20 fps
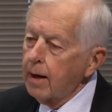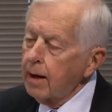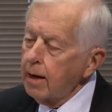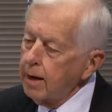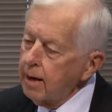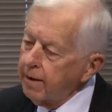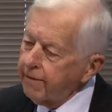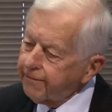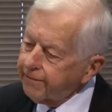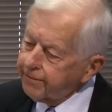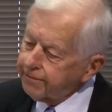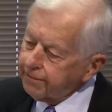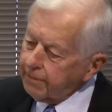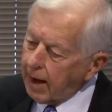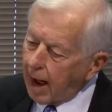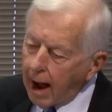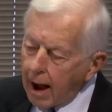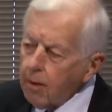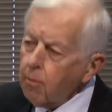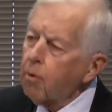if
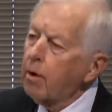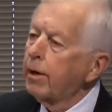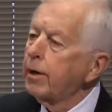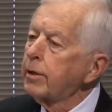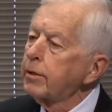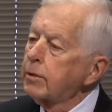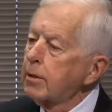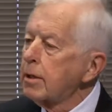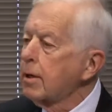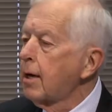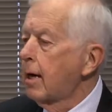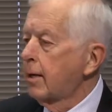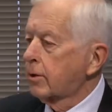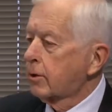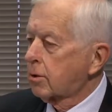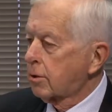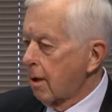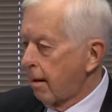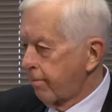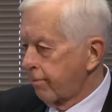I wanted to get
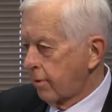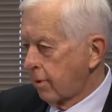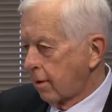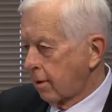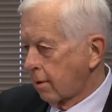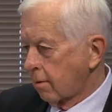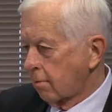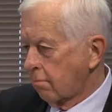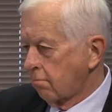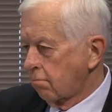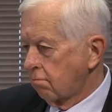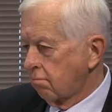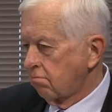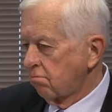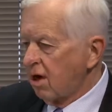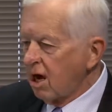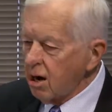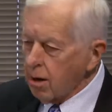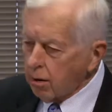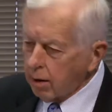something
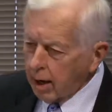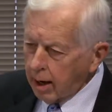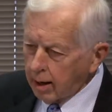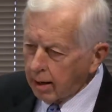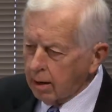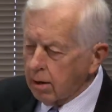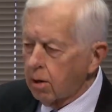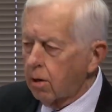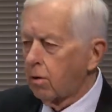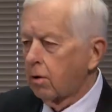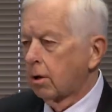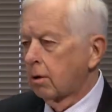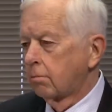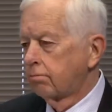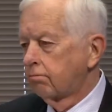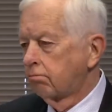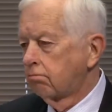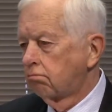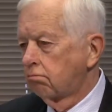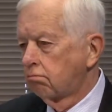here in Angola
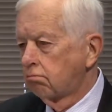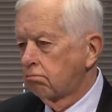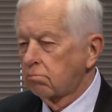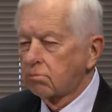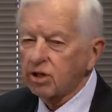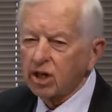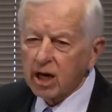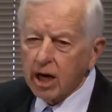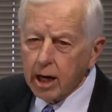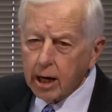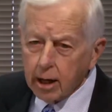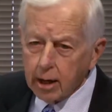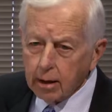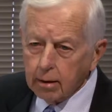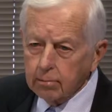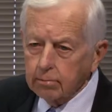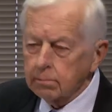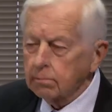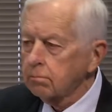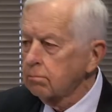today
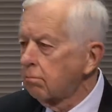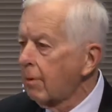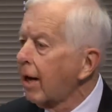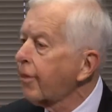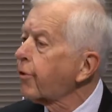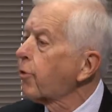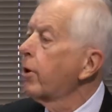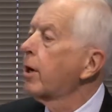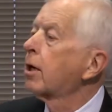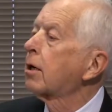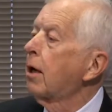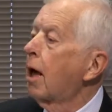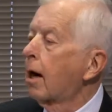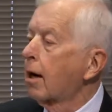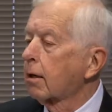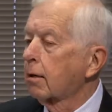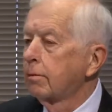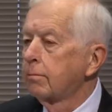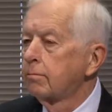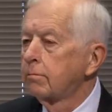by 3
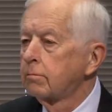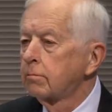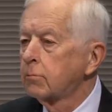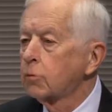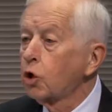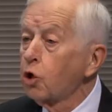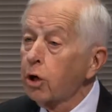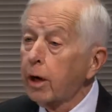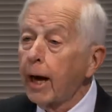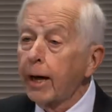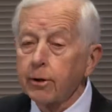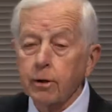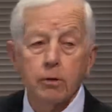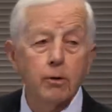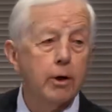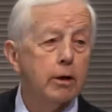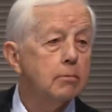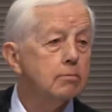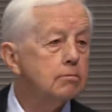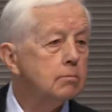o'clock, could I do
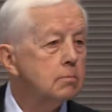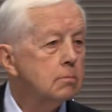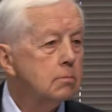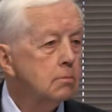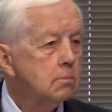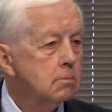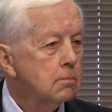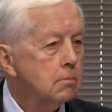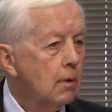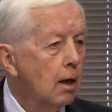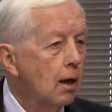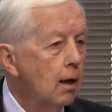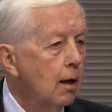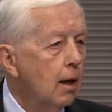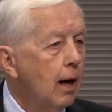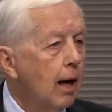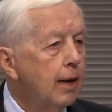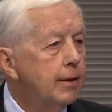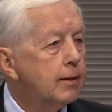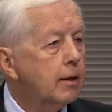it?
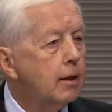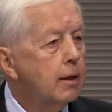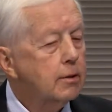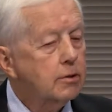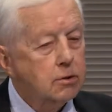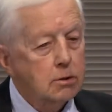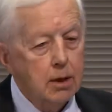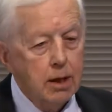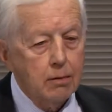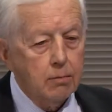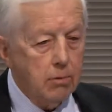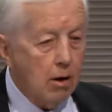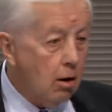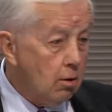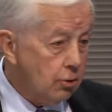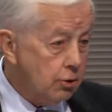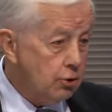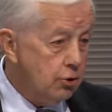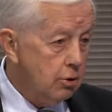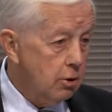And the kids said,
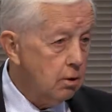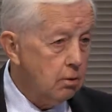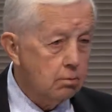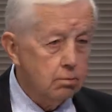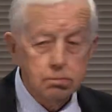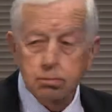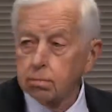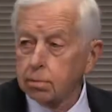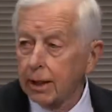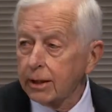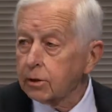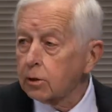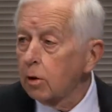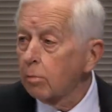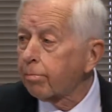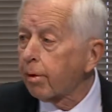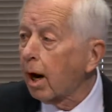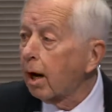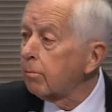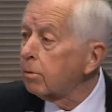oh, sure, that's no
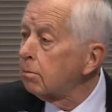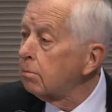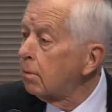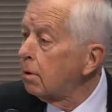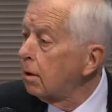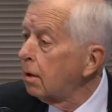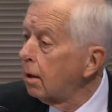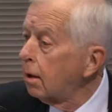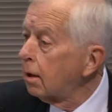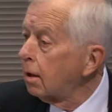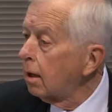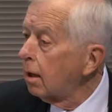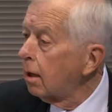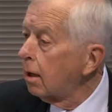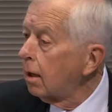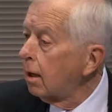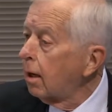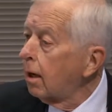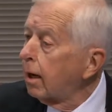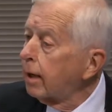problem.
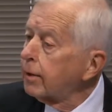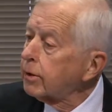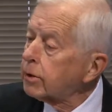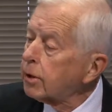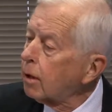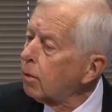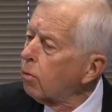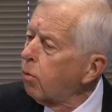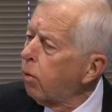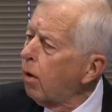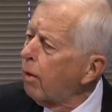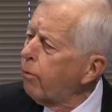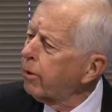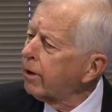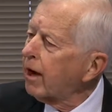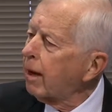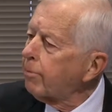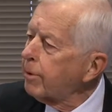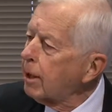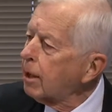And he said, what
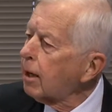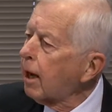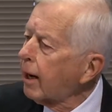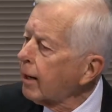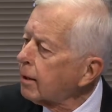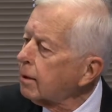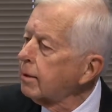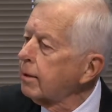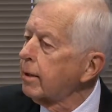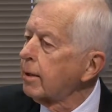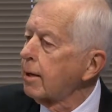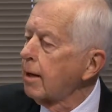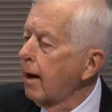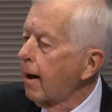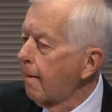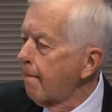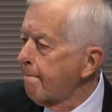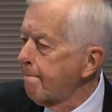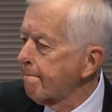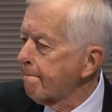would I be likely to
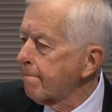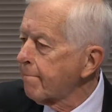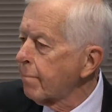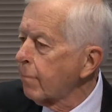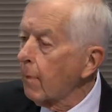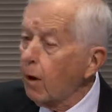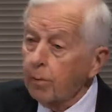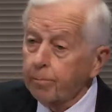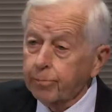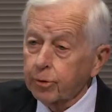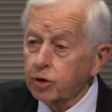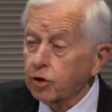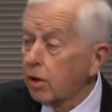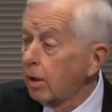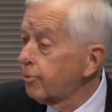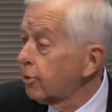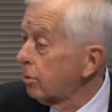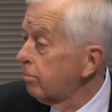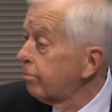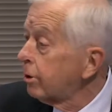get? Oh,
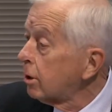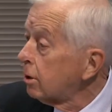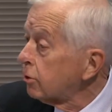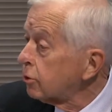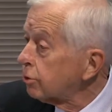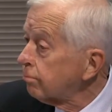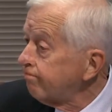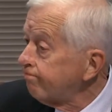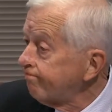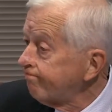prescription pills.